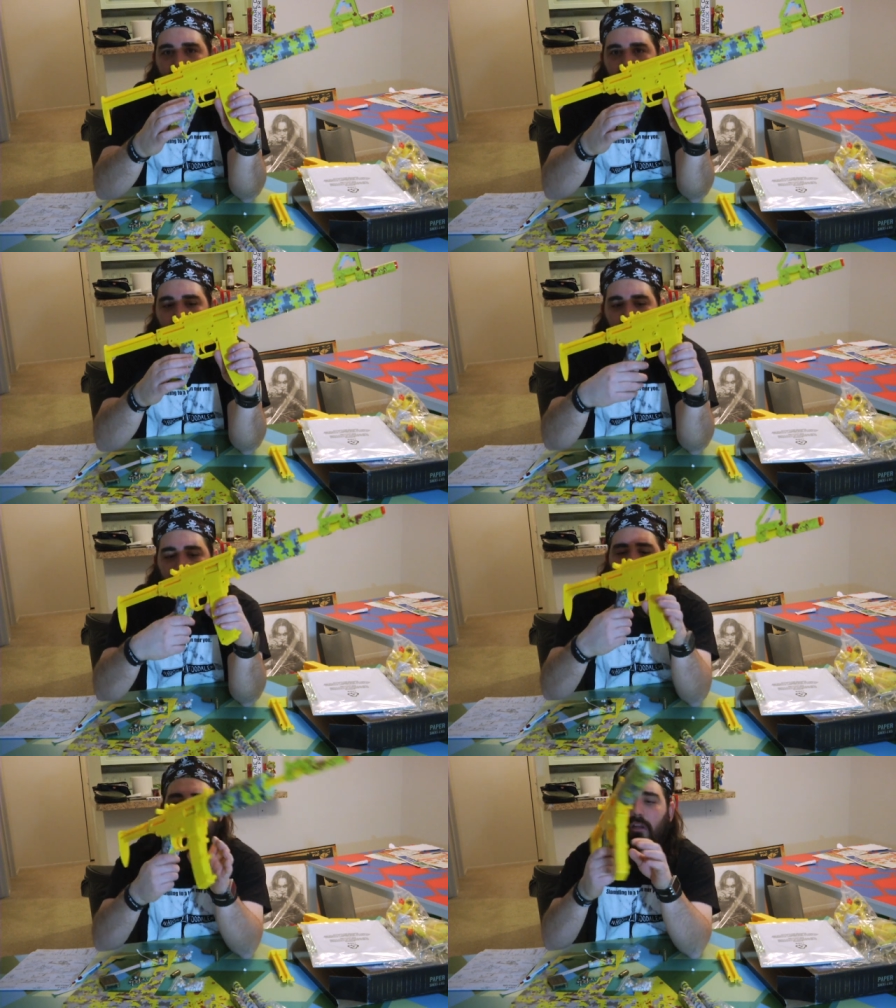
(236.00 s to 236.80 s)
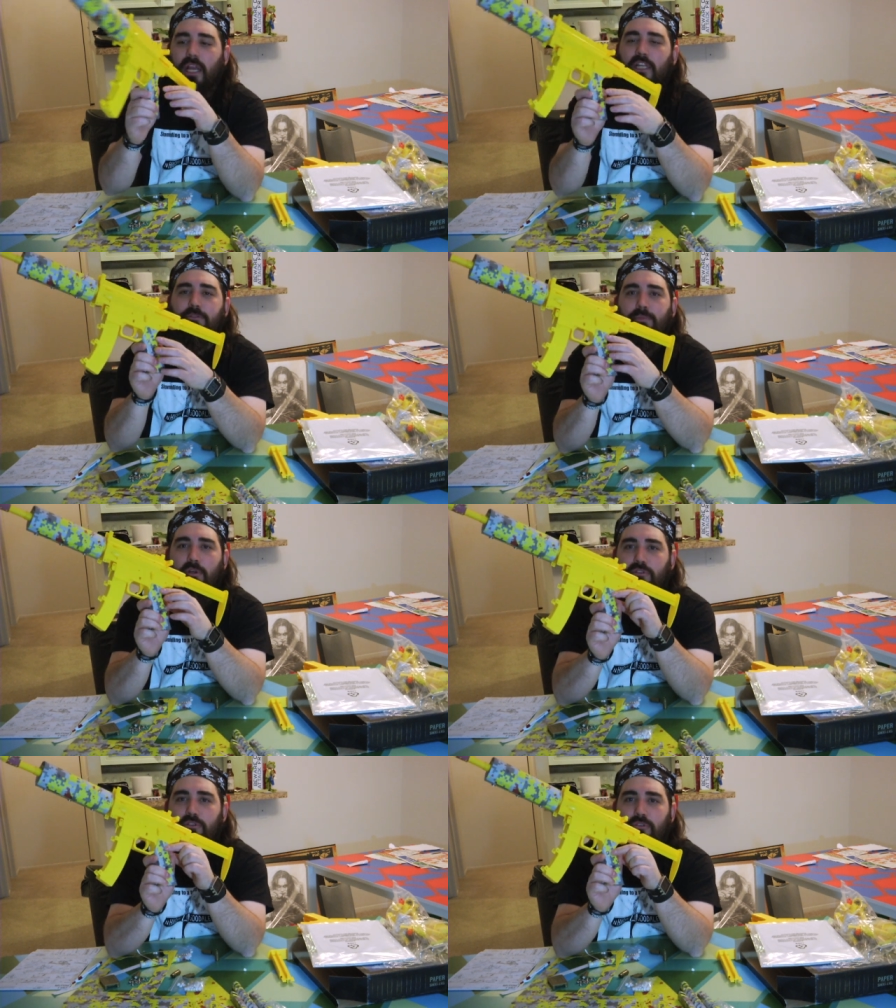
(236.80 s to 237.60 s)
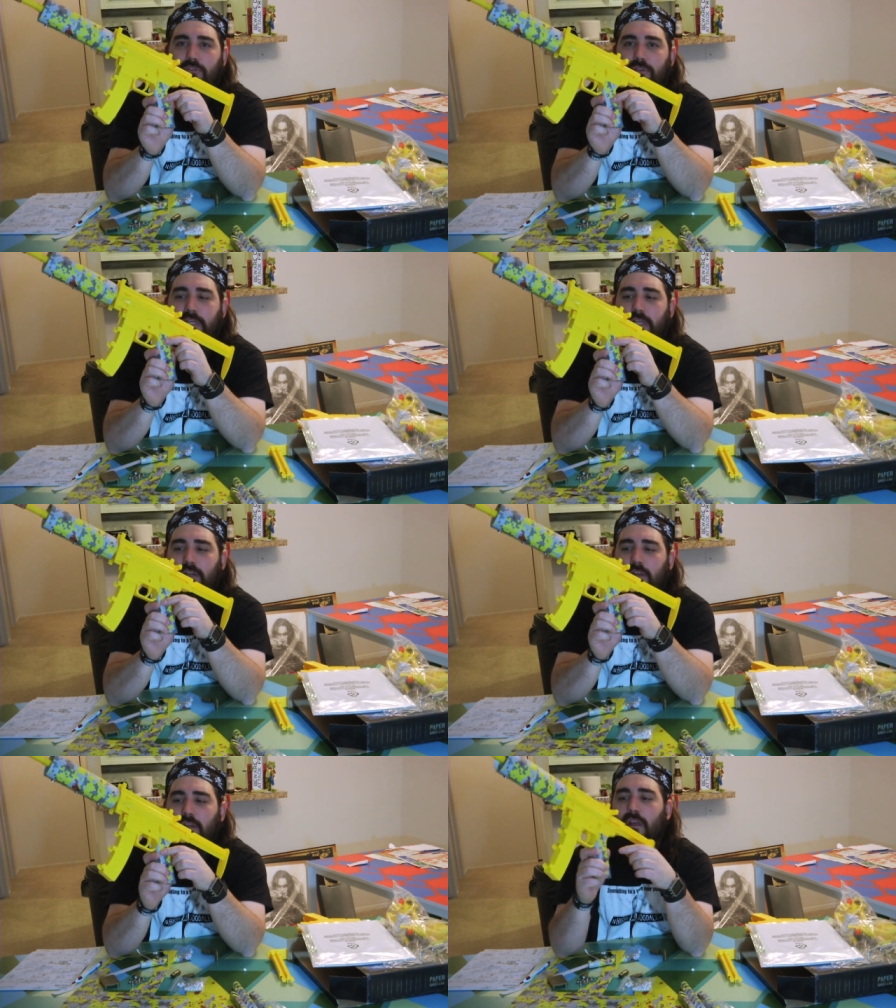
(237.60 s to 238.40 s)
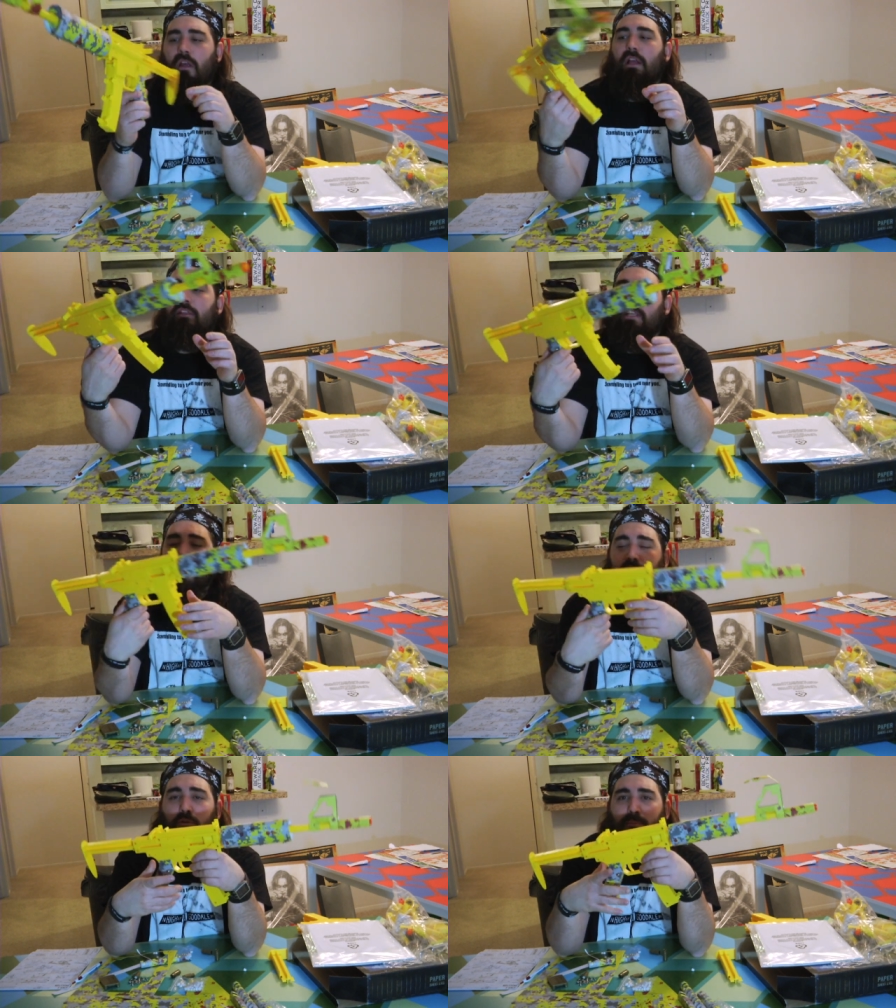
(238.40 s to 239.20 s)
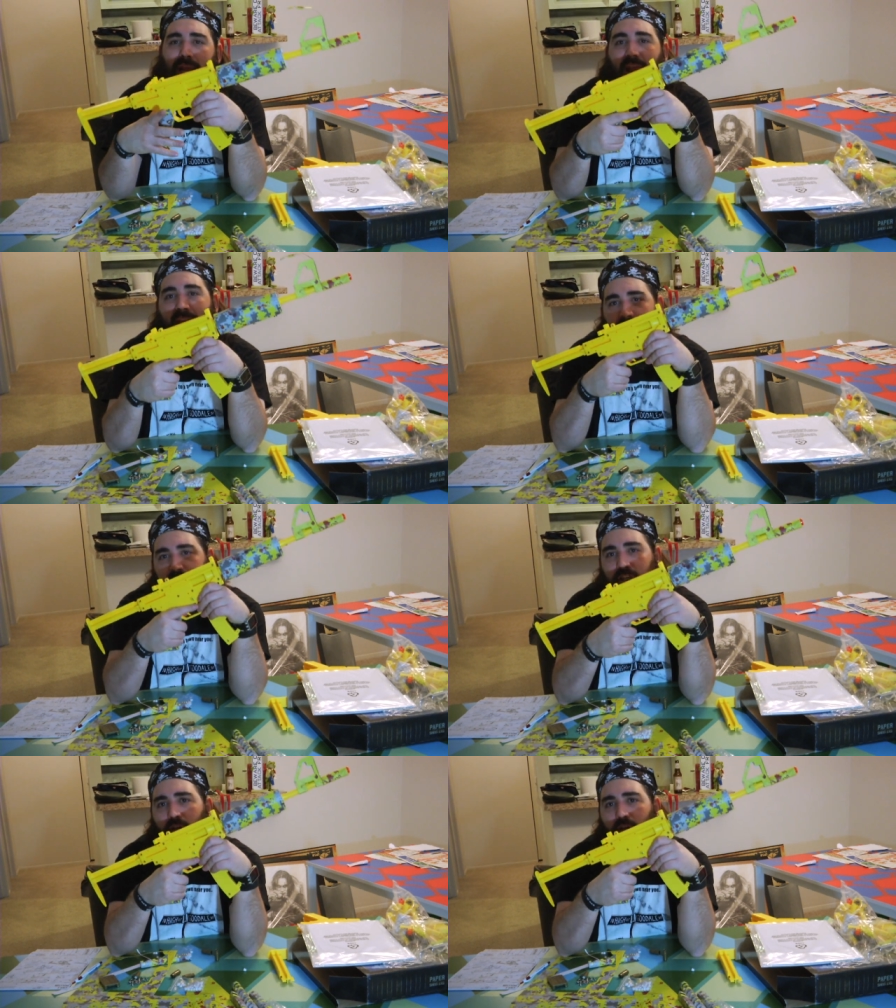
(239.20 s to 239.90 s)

screw here, exposed screw here. This is where my hand